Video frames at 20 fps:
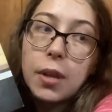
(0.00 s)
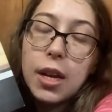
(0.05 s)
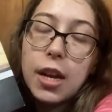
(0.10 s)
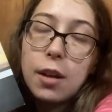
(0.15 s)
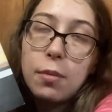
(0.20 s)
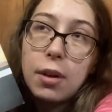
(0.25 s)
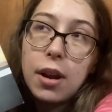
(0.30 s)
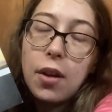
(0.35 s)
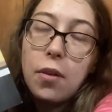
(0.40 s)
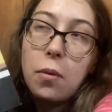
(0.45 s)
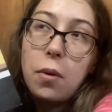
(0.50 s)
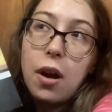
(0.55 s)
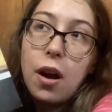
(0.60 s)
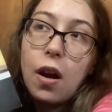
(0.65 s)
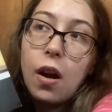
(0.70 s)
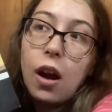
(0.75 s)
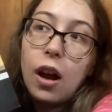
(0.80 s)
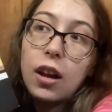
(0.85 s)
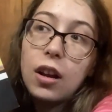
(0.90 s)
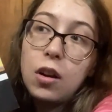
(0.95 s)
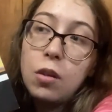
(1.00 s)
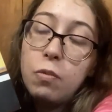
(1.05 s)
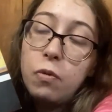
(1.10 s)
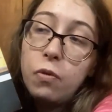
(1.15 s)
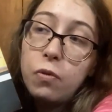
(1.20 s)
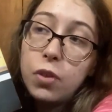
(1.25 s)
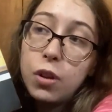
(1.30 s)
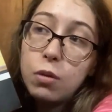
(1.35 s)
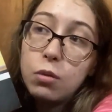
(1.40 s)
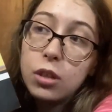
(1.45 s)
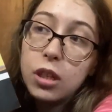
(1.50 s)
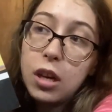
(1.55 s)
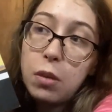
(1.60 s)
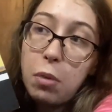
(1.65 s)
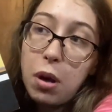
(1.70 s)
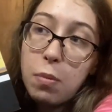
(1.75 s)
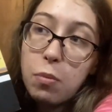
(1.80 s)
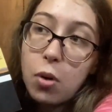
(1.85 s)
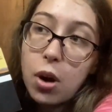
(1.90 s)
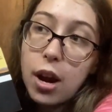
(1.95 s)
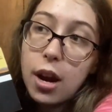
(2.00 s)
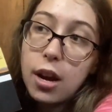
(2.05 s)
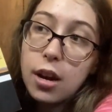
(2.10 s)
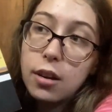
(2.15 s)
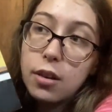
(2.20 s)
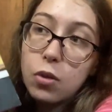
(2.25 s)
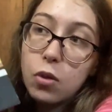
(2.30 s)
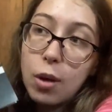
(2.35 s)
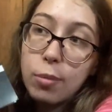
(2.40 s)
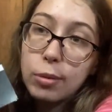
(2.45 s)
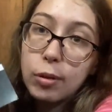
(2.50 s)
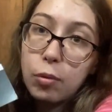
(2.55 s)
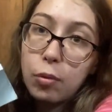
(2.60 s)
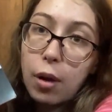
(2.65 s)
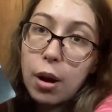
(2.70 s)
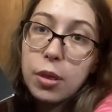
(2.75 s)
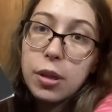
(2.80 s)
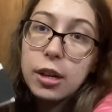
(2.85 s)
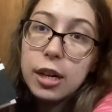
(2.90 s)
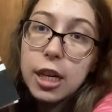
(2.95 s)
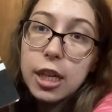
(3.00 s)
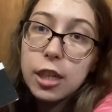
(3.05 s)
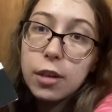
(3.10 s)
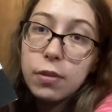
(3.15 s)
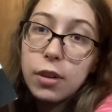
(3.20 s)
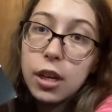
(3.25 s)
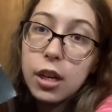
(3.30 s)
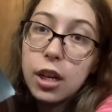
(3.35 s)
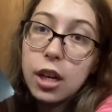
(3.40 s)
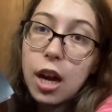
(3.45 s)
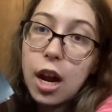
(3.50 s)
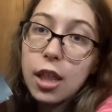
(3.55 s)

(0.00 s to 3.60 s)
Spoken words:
Hear me out, I confused in my brain Grapes of Wrath and East of Eden.